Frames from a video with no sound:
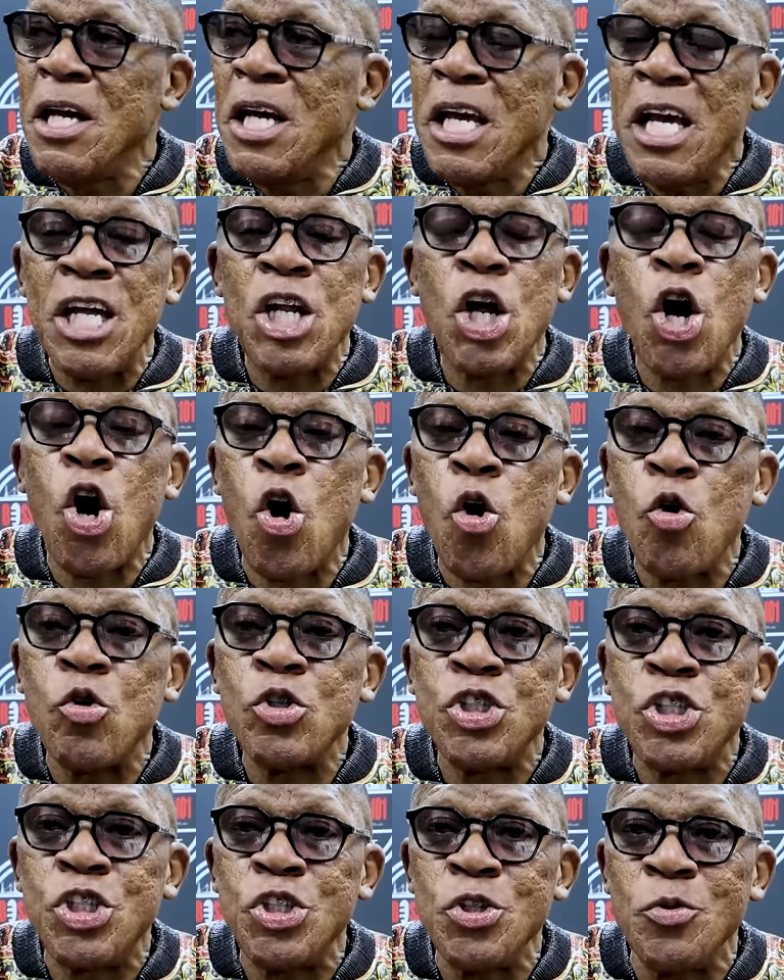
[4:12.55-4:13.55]
It
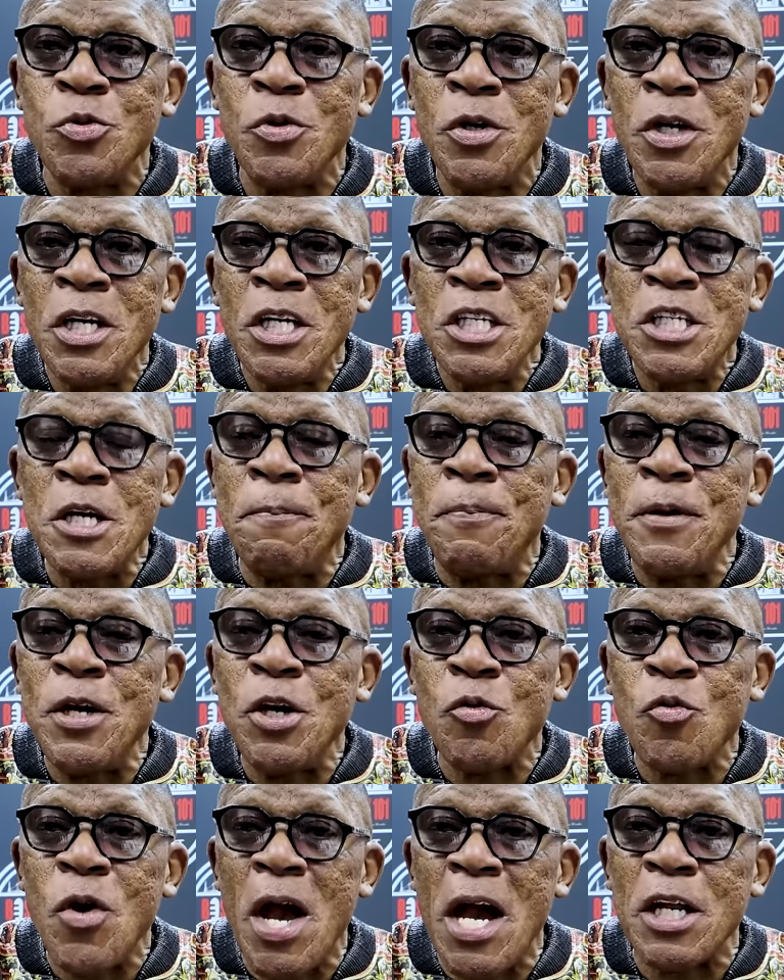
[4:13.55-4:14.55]
hurts you to be
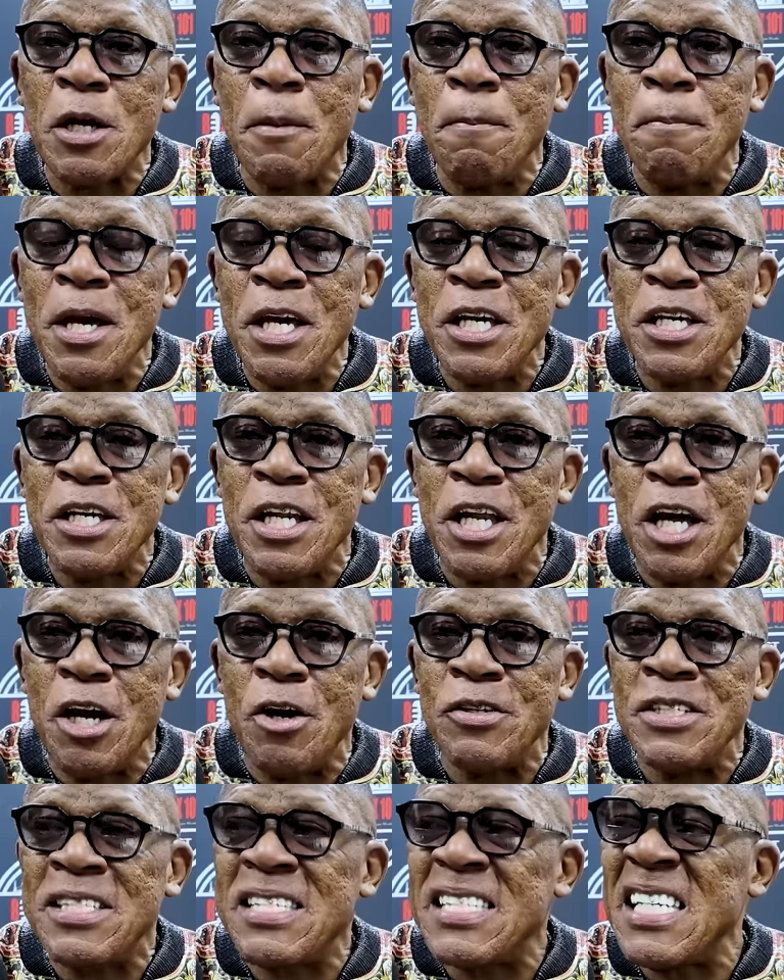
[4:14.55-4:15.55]
around a
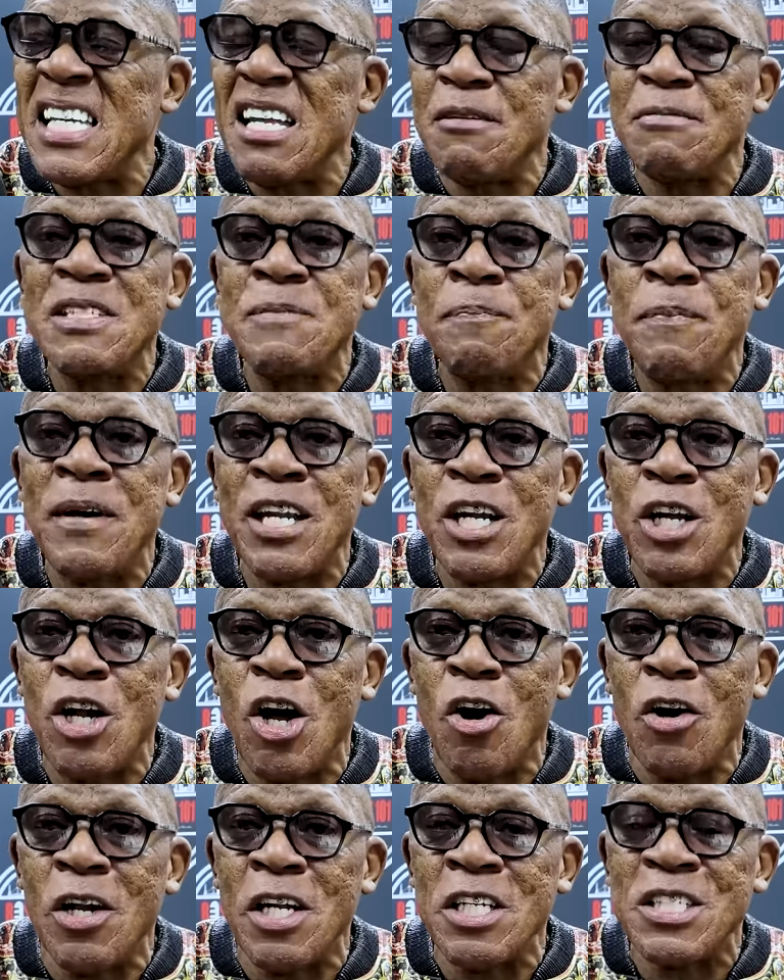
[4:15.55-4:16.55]
millionaire and see him spending
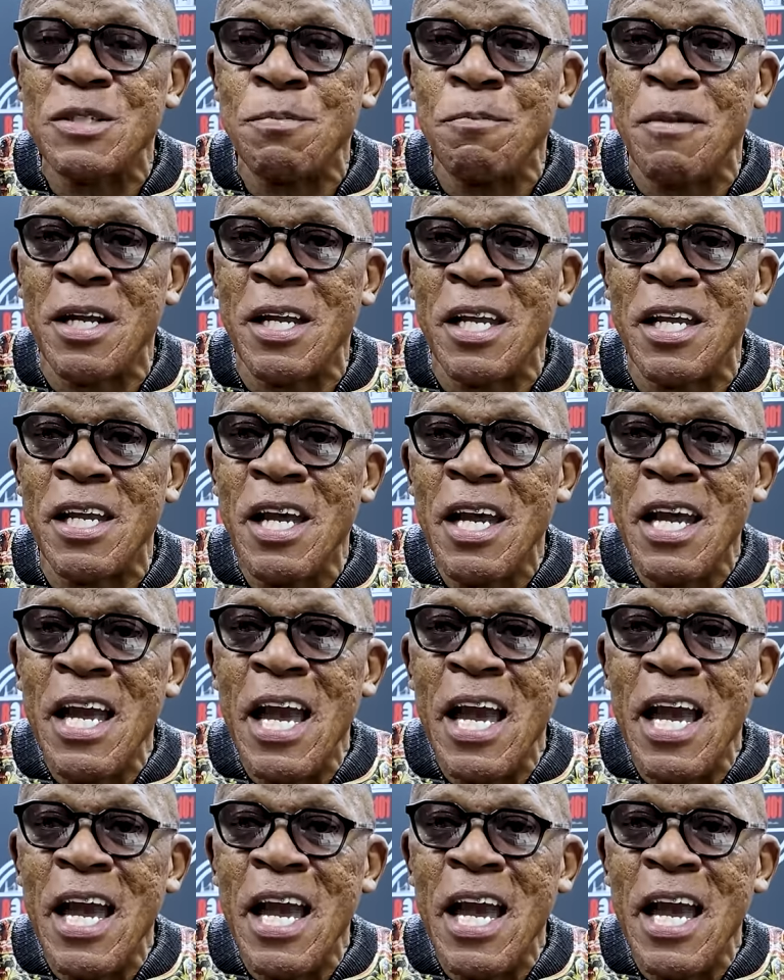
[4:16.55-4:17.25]
all this money